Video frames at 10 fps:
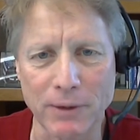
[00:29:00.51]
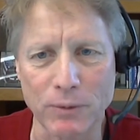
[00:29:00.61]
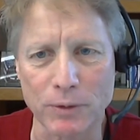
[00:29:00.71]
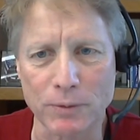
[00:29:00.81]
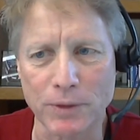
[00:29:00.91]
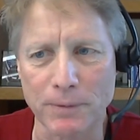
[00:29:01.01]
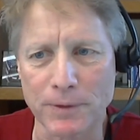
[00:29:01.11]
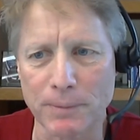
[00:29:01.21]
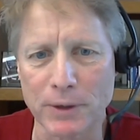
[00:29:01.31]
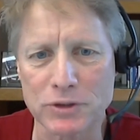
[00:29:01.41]
that were the,
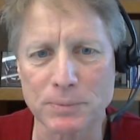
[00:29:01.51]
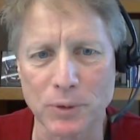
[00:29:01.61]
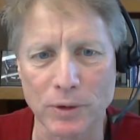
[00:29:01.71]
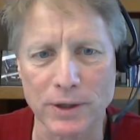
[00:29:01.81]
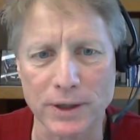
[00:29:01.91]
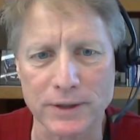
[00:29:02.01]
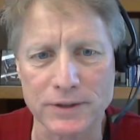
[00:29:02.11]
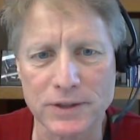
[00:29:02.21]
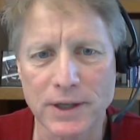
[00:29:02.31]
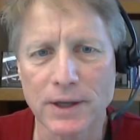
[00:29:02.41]
the most important
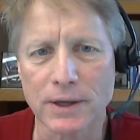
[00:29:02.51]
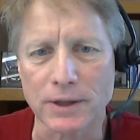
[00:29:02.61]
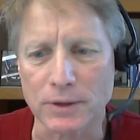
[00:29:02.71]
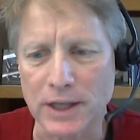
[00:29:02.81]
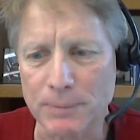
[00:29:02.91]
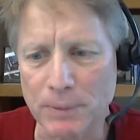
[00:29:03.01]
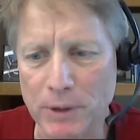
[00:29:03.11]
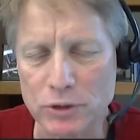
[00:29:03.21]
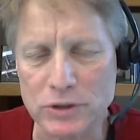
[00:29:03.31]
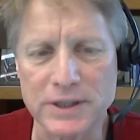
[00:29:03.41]
is you know keep
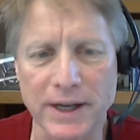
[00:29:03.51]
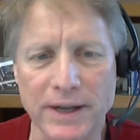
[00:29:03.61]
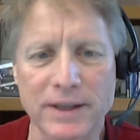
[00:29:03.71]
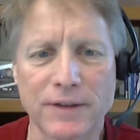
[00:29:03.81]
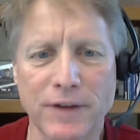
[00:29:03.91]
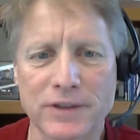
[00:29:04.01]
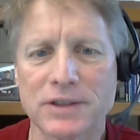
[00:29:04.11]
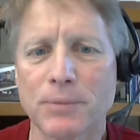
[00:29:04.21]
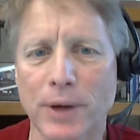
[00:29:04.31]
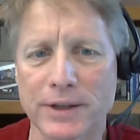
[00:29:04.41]
emotions out of the
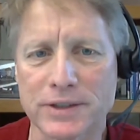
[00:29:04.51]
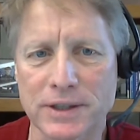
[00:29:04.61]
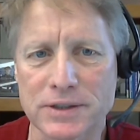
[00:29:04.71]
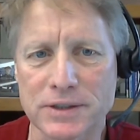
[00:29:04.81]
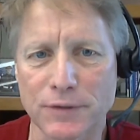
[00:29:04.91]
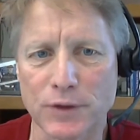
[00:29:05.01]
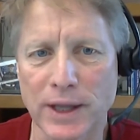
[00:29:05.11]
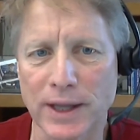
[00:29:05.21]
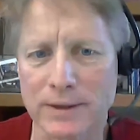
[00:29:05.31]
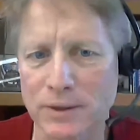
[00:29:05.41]
investing process. If you
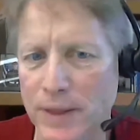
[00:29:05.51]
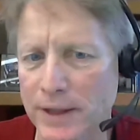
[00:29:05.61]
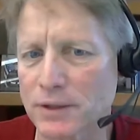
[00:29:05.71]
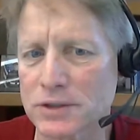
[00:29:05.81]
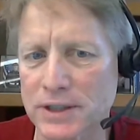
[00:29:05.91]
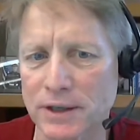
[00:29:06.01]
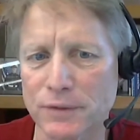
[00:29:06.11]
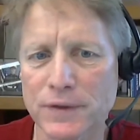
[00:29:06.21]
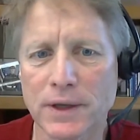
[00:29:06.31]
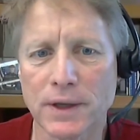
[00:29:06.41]
can't do that
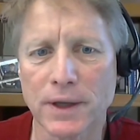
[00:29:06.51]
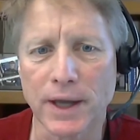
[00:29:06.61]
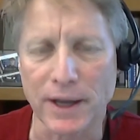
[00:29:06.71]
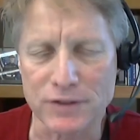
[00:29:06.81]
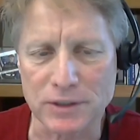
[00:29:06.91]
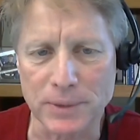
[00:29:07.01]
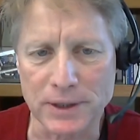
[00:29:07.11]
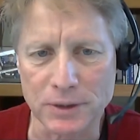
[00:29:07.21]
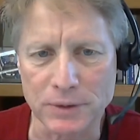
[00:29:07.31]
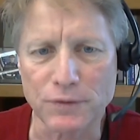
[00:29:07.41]
yourself, have
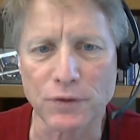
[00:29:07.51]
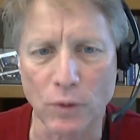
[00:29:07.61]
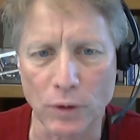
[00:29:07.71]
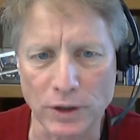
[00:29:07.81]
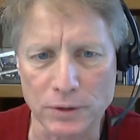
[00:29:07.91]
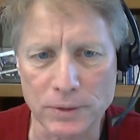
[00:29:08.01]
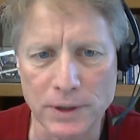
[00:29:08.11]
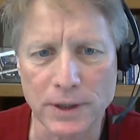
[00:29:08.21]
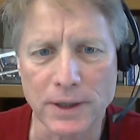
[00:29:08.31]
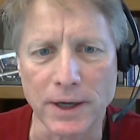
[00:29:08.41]
somebody do it for you.
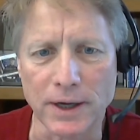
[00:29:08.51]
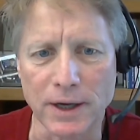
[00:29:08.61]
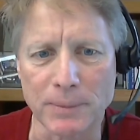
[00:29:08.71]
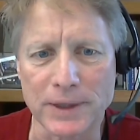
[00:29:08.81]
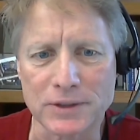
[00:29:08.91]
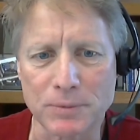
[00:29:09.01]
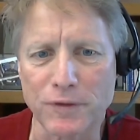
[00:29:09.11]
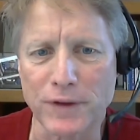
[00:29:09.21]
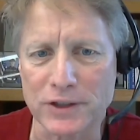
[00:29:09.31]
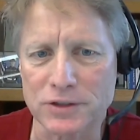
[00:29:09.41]
Um, it's a
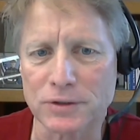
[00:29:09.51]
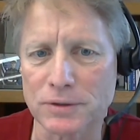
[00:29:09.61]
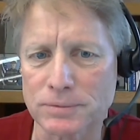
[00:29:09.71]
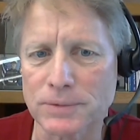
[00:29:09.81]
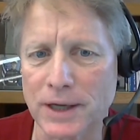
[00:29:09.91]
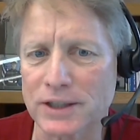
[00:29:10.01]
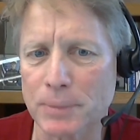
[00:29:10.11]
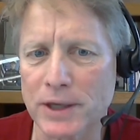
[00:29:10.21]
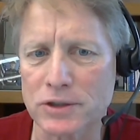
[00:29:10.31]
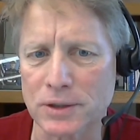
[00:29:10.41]
professional
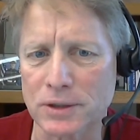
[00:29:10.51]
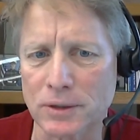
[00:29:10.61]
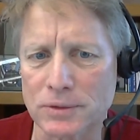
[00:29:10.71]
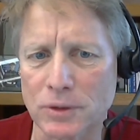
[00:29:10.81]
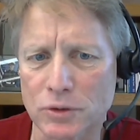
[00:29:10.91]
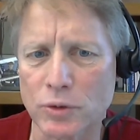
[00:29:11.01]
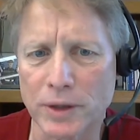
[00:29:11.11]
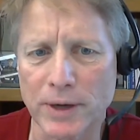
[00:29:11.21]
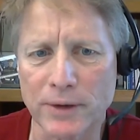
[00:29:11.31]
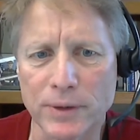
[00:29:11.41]
occupation. Don't don't
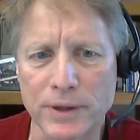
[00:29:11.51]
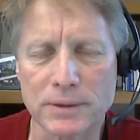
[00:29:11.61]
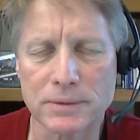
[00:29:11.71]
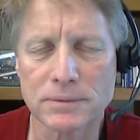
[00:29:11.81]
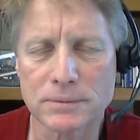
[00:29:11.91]
toy around with it.